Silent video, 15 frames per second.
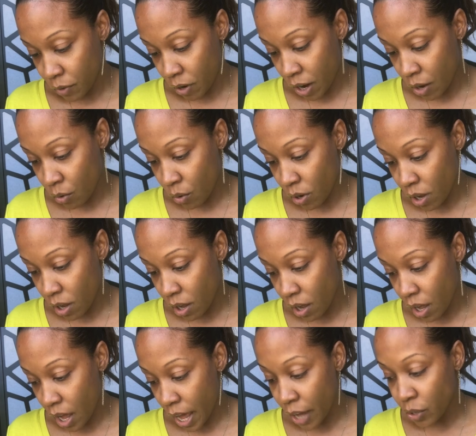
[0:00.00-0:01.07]
figure out
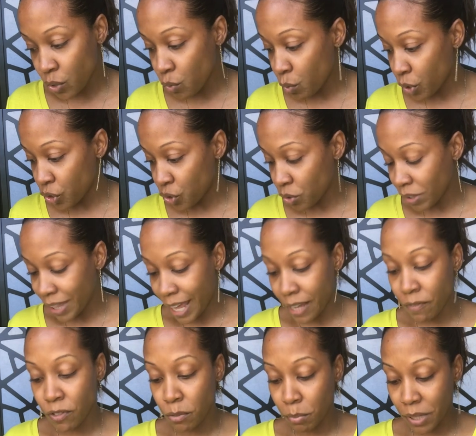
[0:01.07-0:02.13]
how you want your
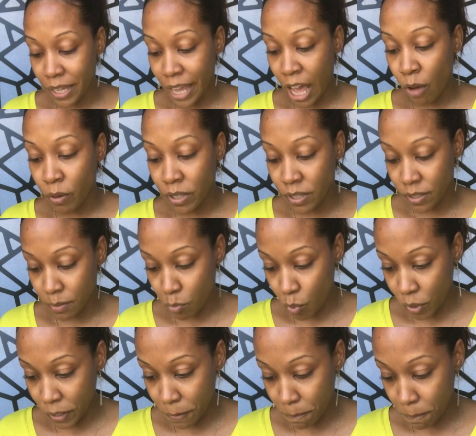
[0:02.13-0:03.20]
life to play out at this
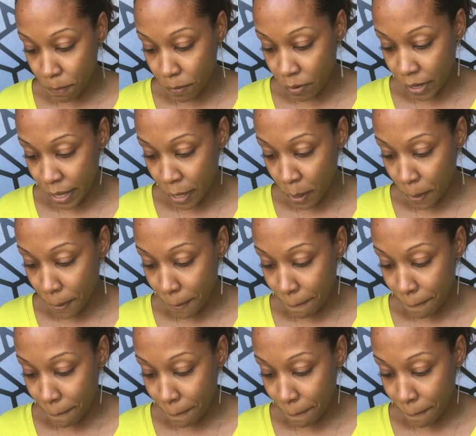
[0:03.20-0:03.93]
point, okay?